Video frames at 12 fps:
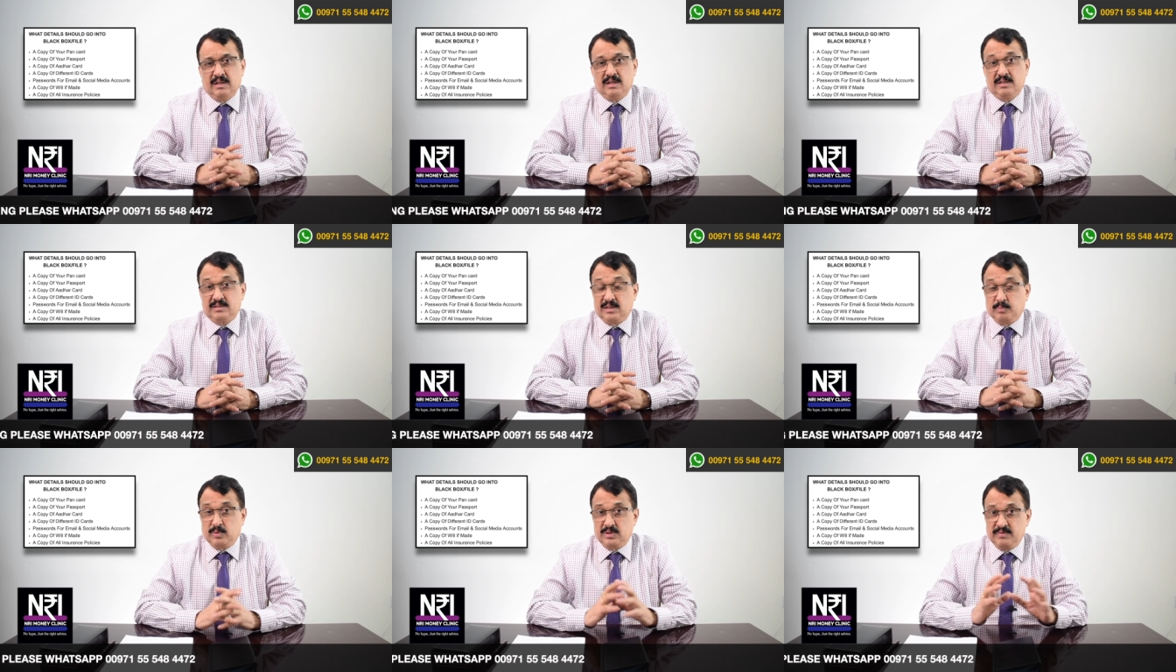
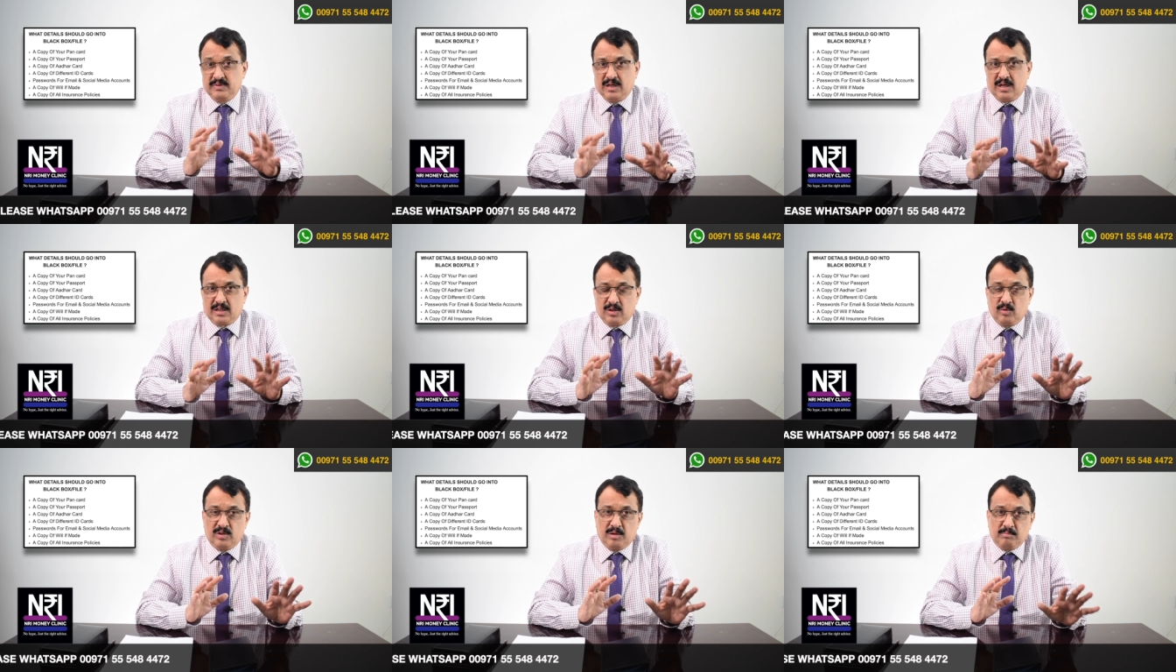Suppose if the
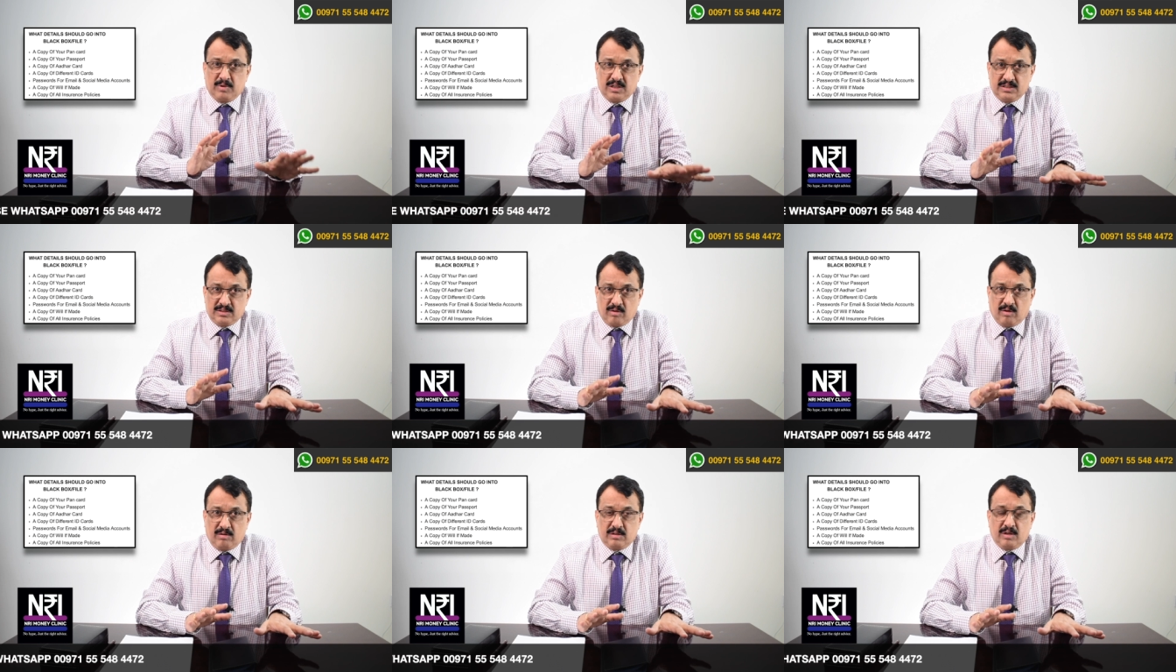account number is
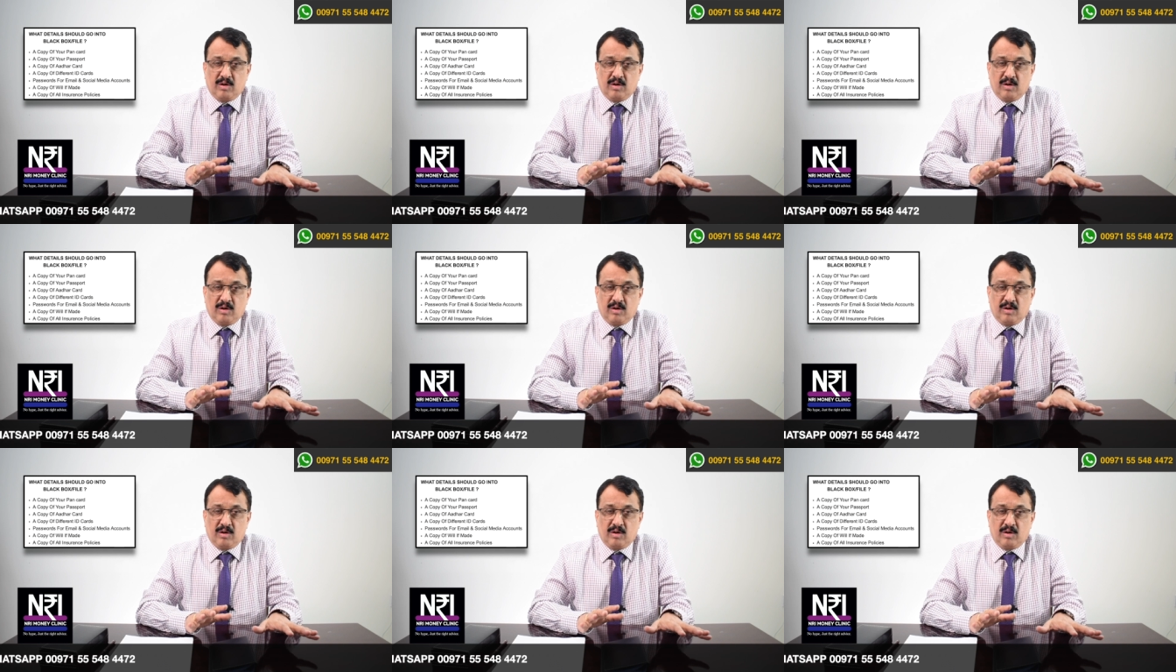wrong